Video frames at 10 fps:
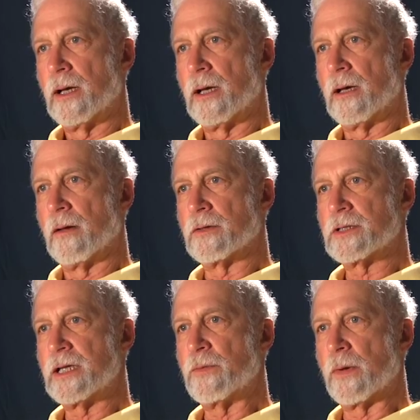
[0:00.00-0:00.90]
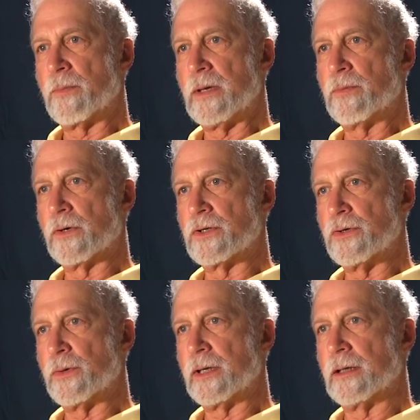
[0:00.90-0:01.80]
uh, seeing what people are
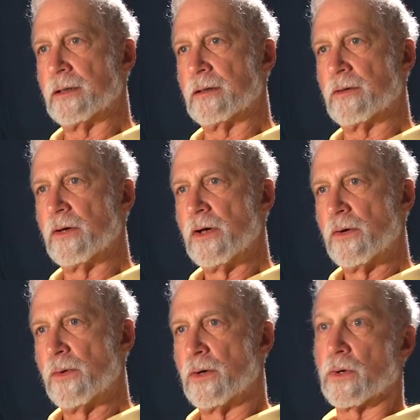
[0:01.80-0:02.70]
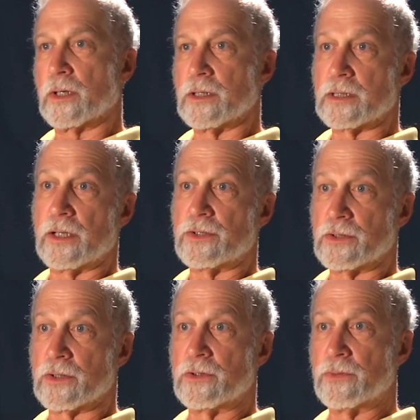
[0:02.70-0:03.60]
doing and what
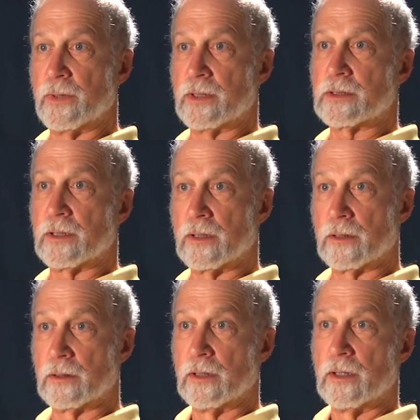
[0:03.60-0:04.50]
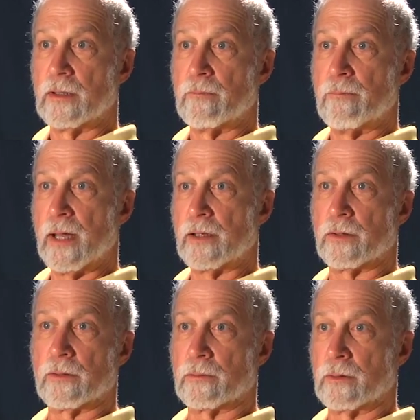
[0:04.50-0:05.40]
organizations are doing to
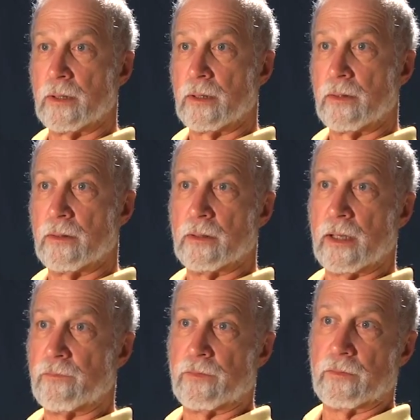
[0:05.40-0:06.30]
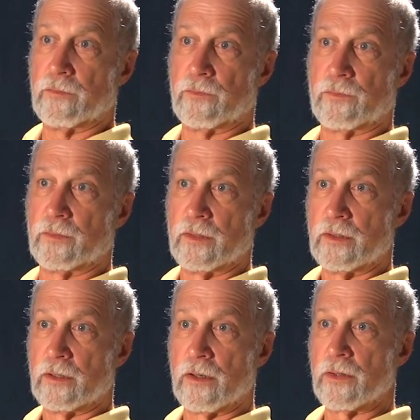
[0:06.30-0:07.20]
better the life of
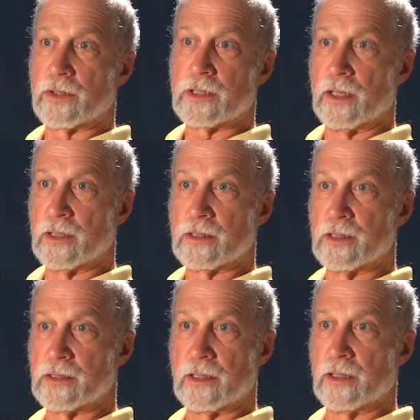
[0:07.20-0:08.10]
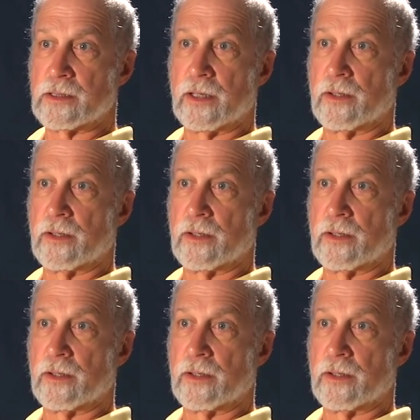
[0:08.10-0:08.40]
all the citizens in this